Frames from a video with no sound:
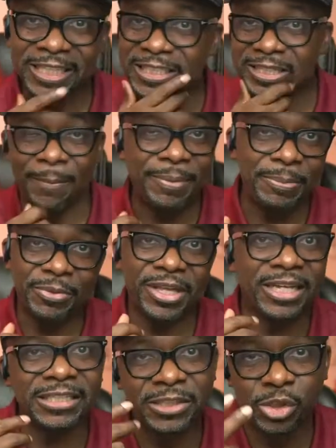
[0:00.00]
See, some people
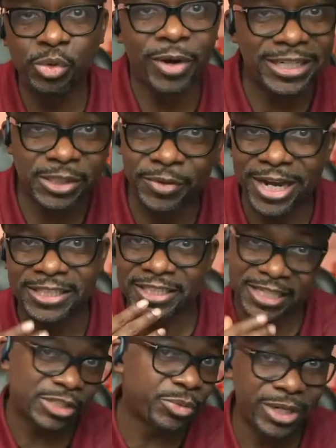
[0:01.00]
think it's two
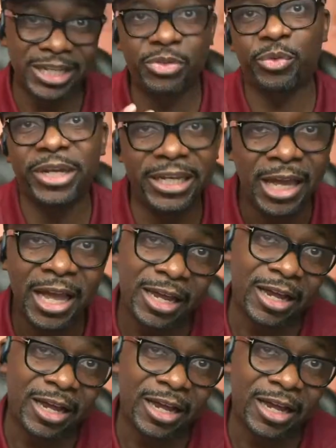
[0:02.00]
resurrections. There's really three.